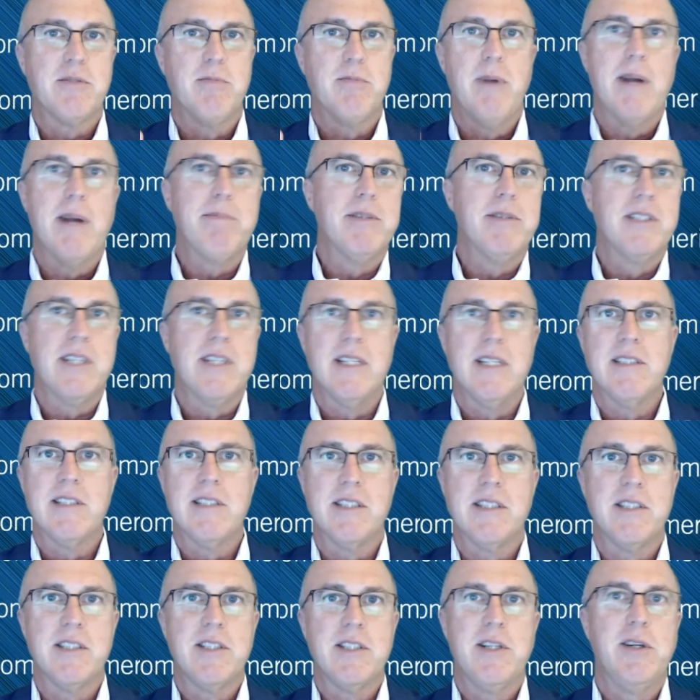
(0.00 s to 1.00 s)
represents
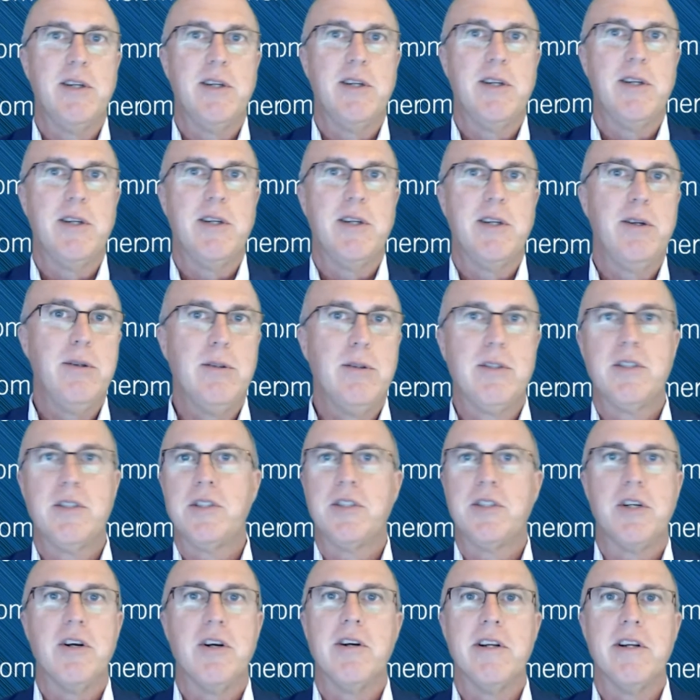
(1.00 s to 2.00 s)
this huge churn
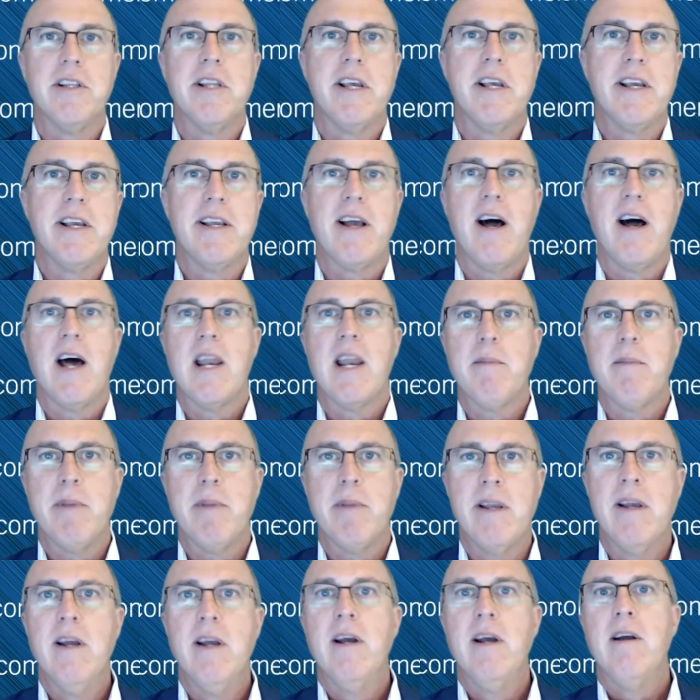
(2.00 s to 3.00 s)
in the economy
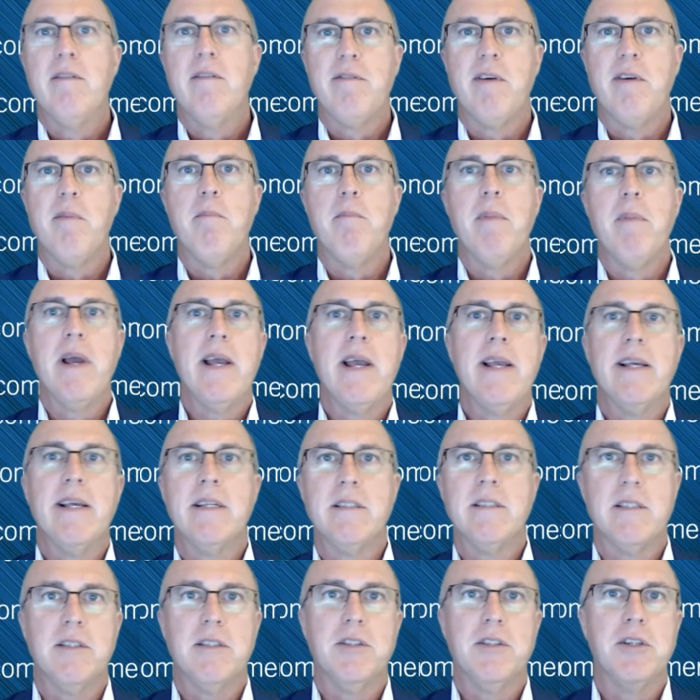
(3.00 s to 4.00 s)
from May
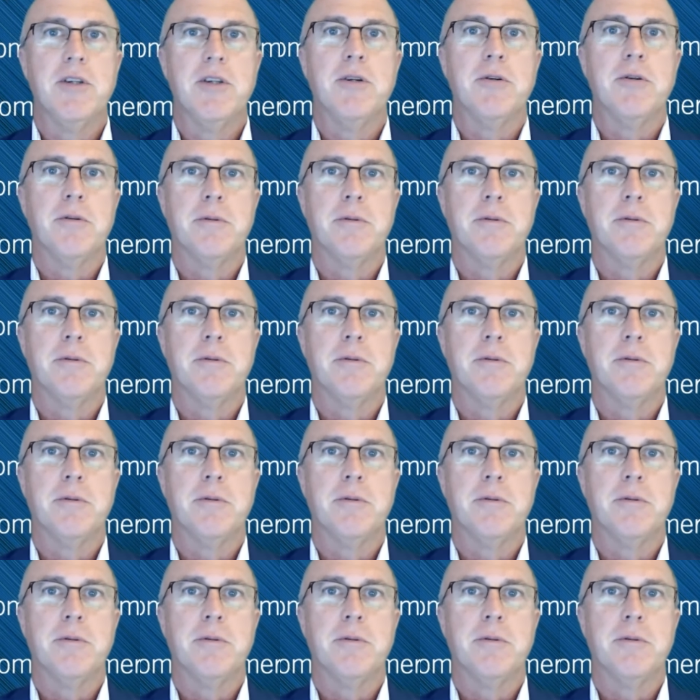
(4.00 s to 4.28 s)
into June.